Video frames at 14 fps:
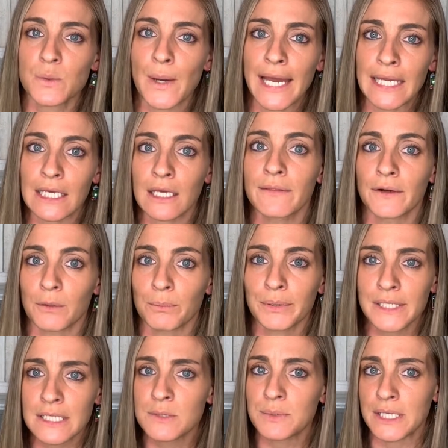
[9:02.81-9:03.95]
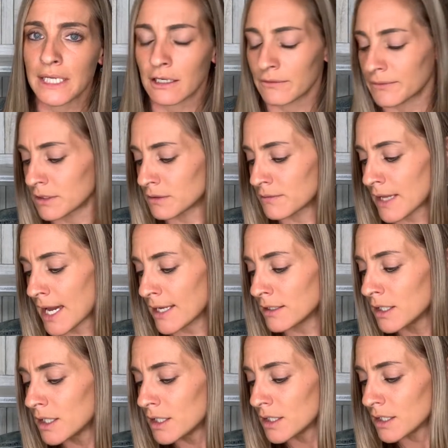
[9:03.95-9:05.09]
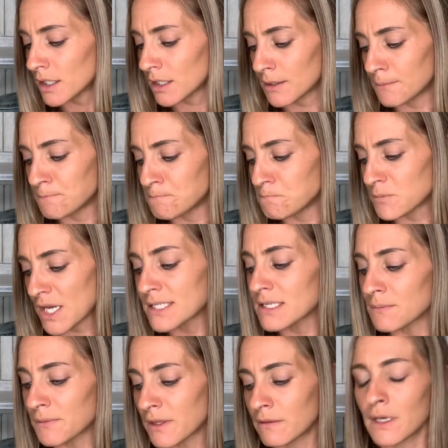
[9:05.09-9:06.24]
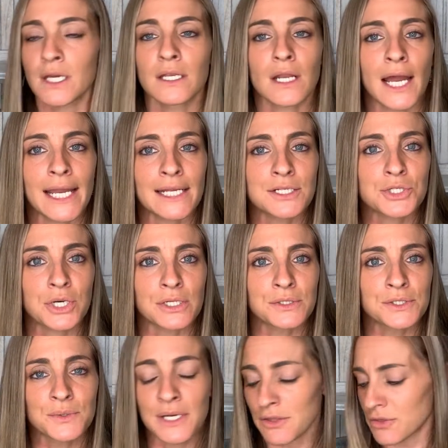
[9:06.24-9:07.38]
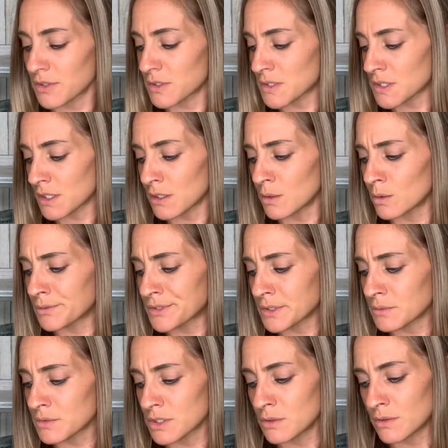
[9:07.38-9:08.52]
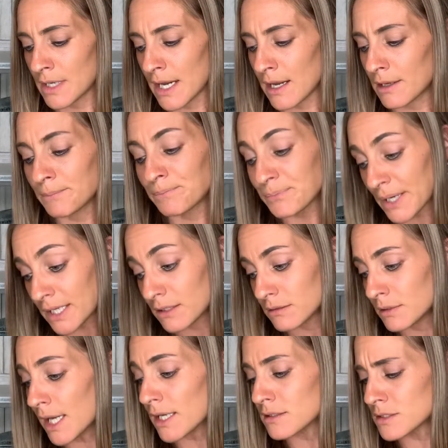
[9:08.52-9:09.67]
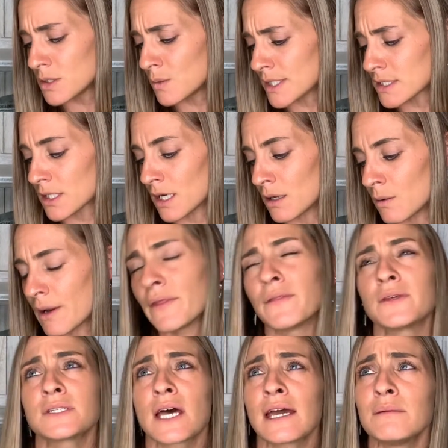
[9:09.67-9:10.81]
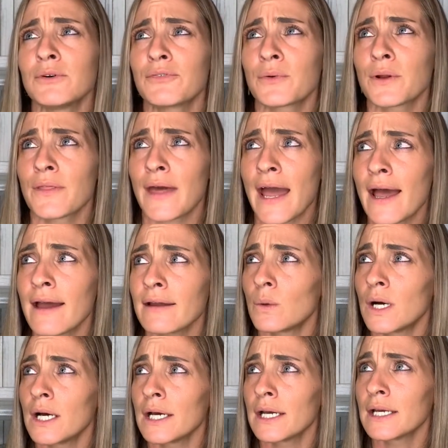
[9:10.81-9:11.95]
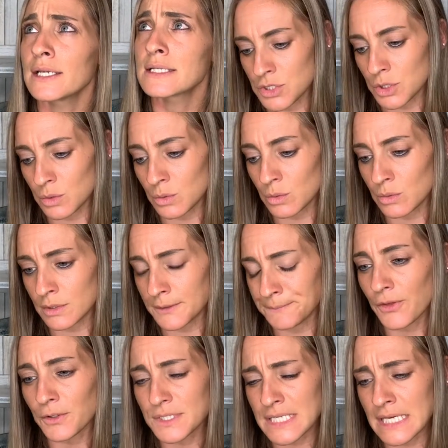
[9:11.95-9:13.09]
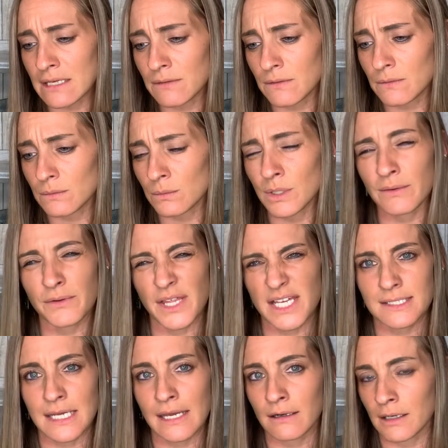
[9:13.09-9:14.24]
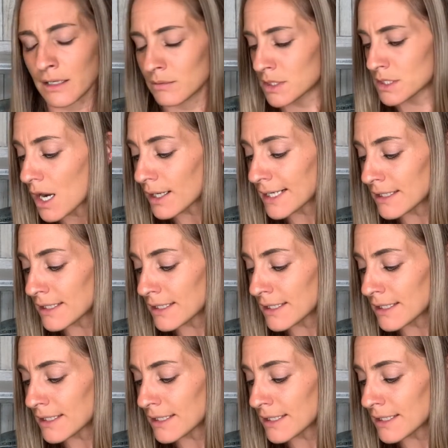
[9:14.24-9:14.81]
way either. Please be careful of that. Um, that's something that I had struggled with, so don't do that. But yeah, two weeks ago. And then the time before that was June thirteenth, whatever that Saturday was. All right,